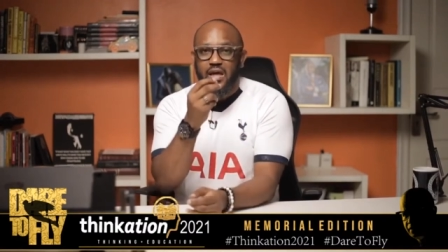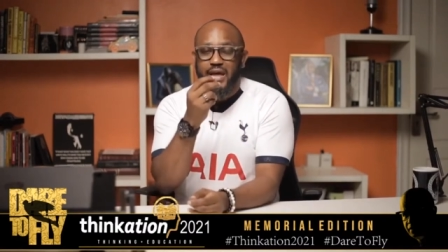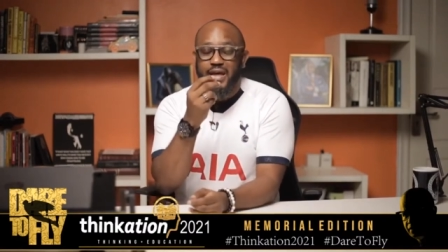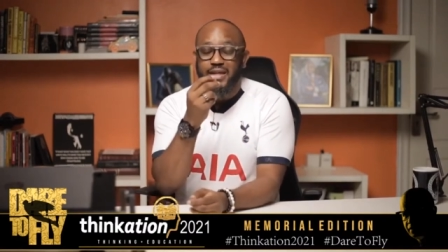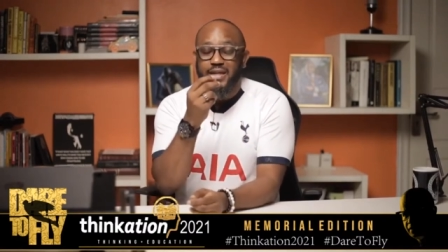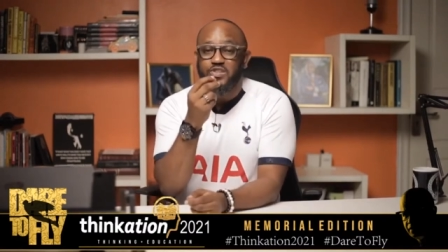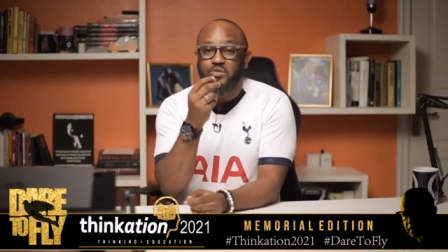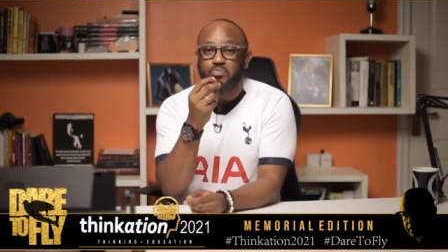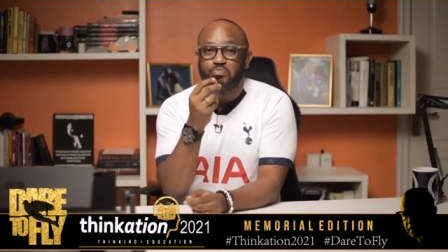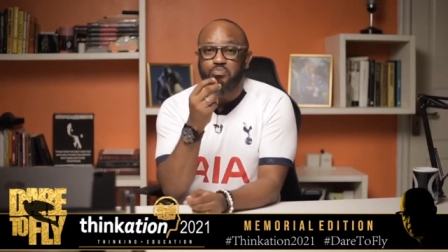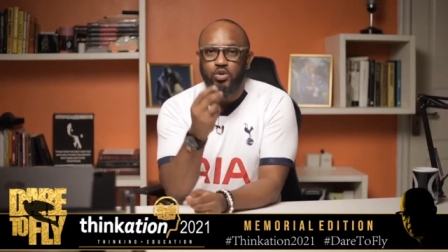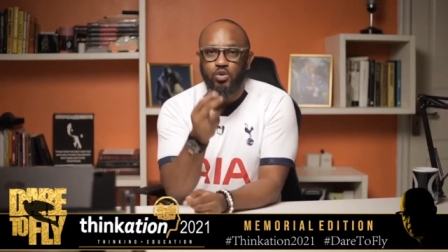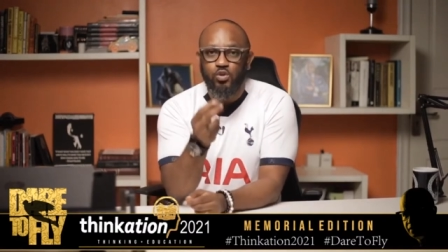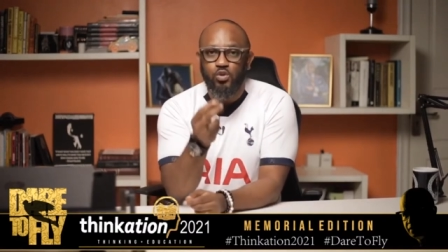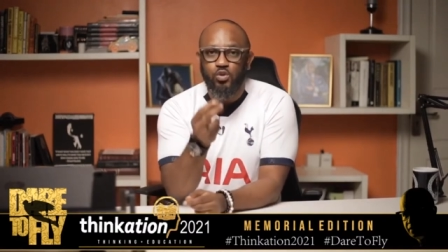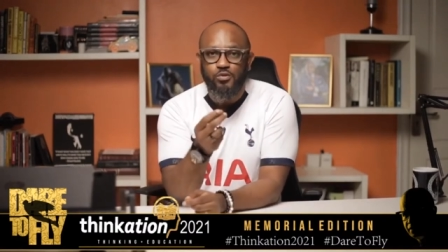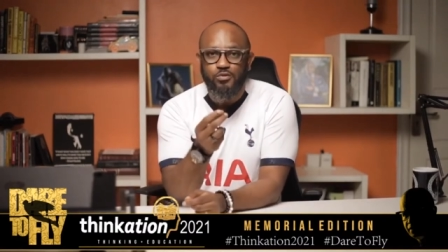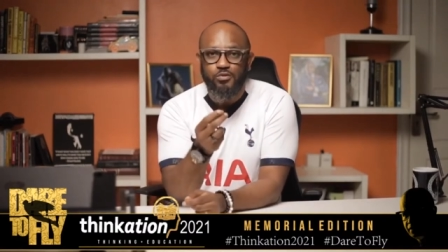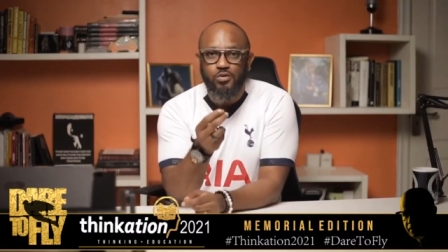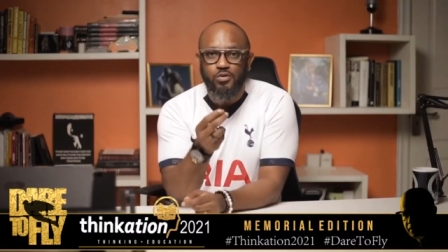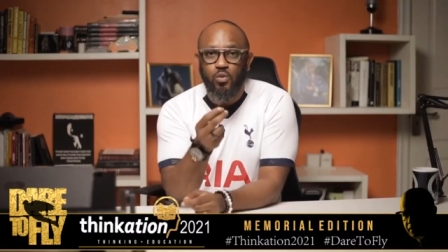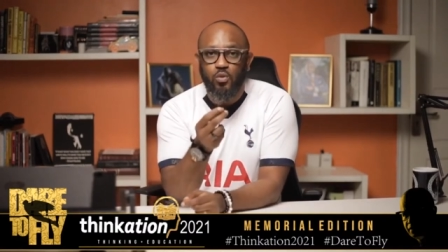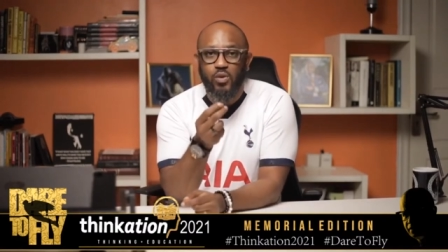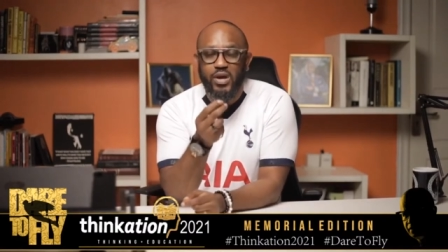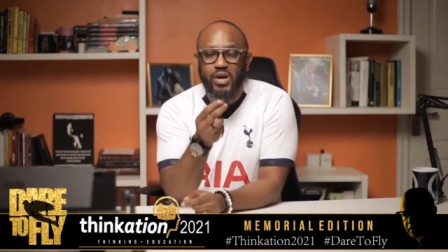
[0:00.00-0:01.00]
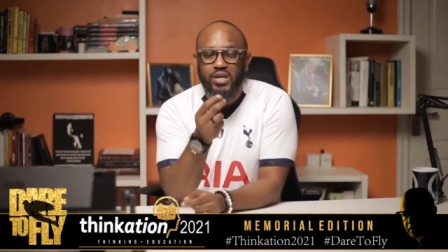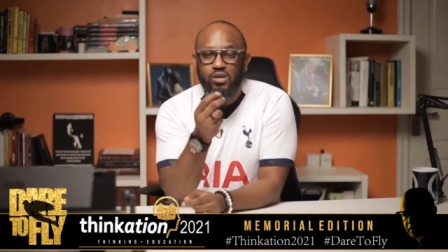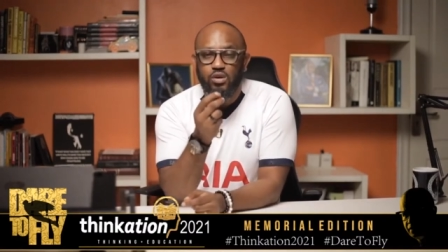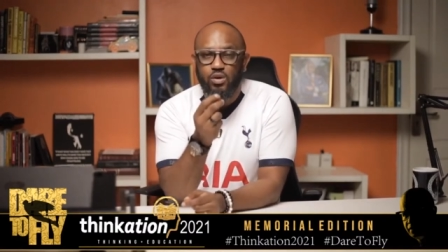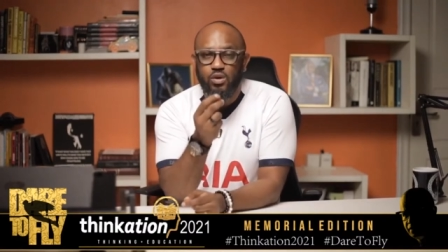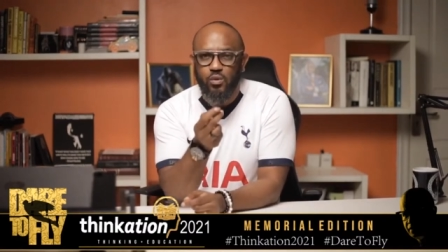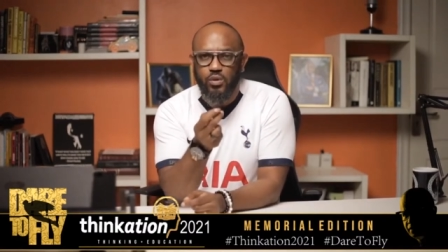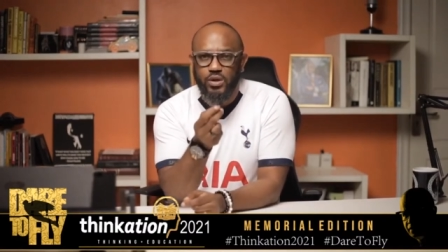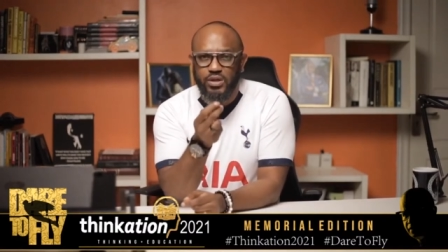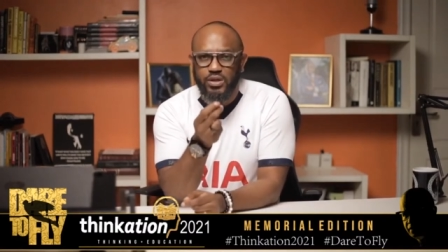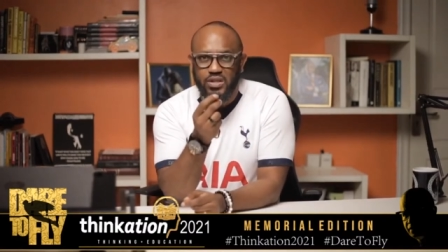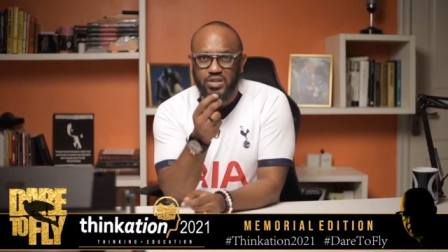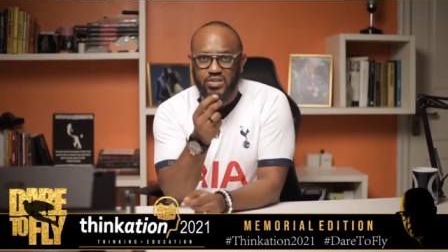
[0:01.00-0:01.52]
It's beautiful when
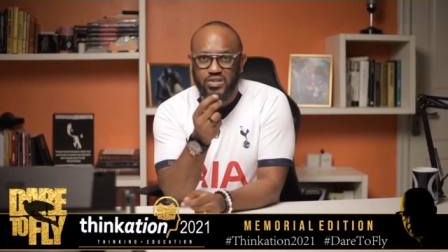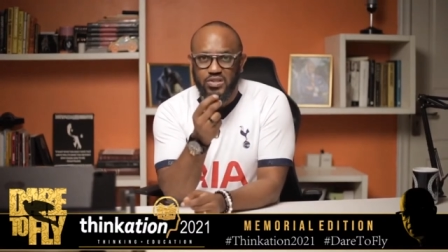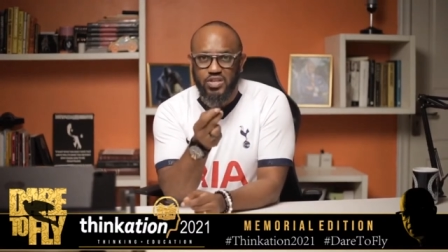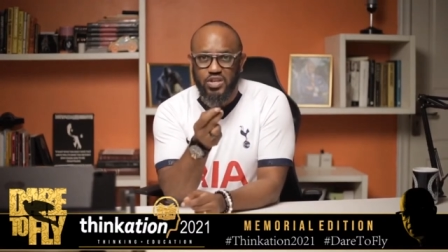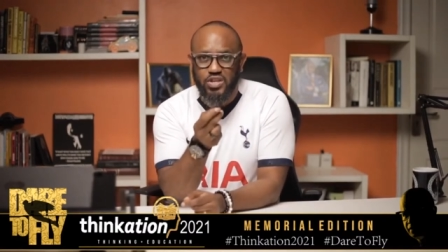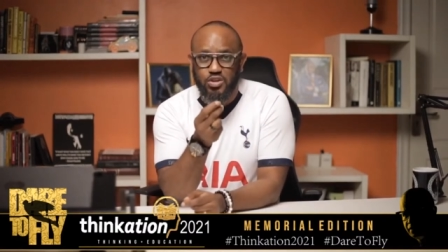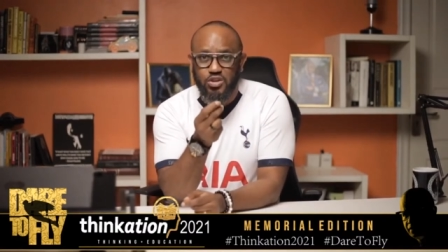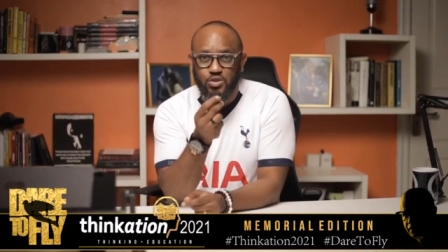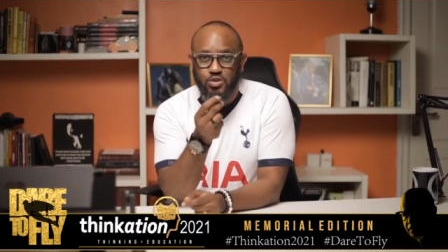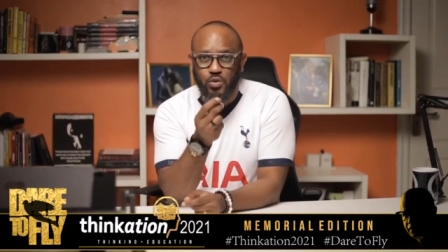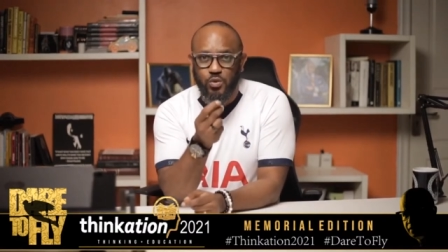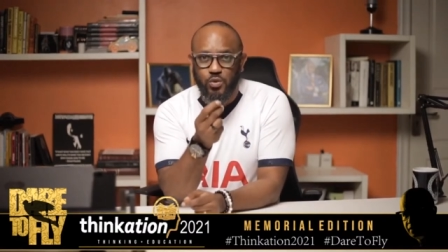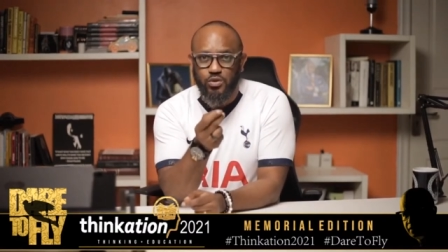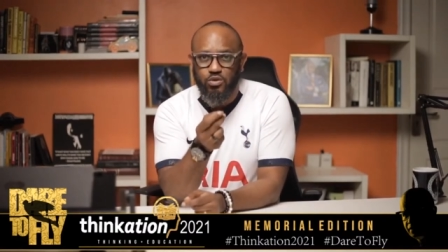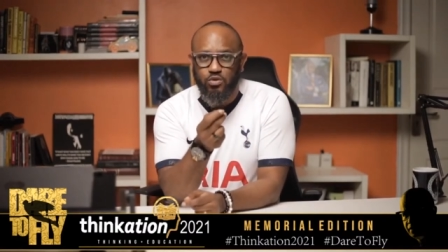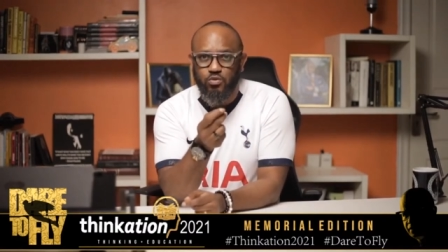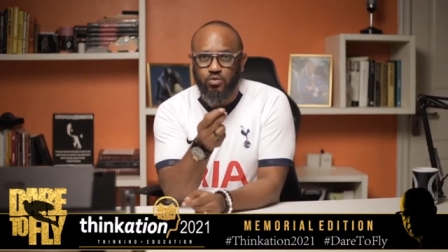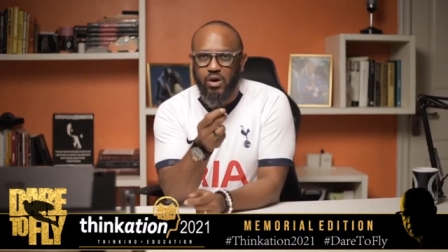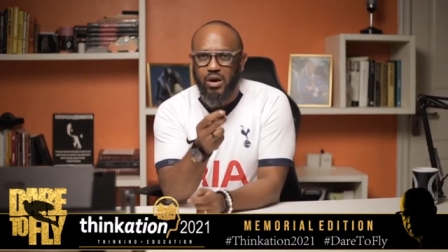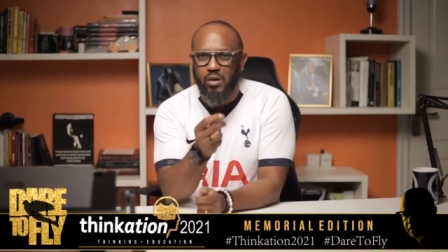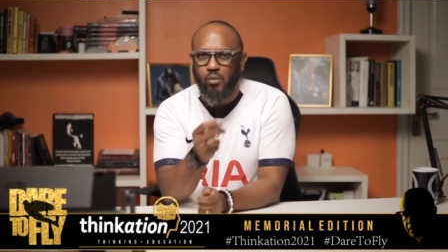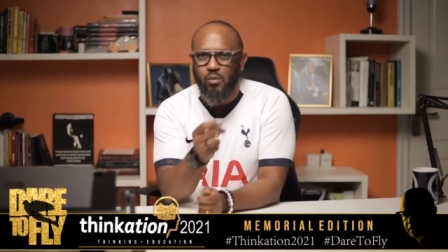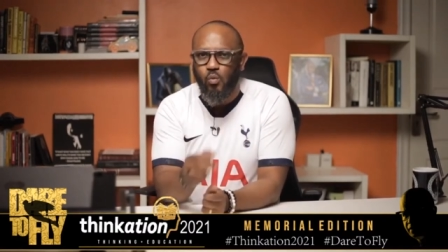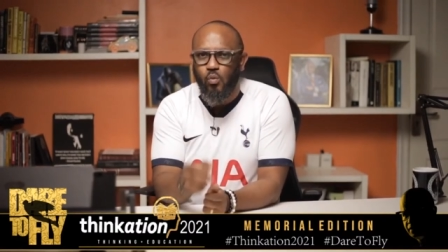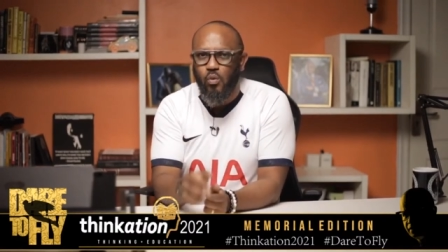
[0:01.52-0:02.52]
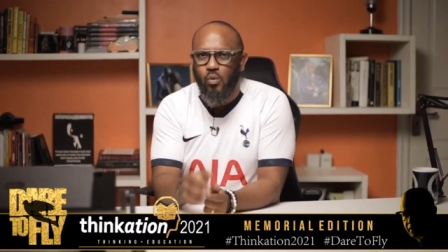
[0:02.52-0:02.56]
no one considers you a threat.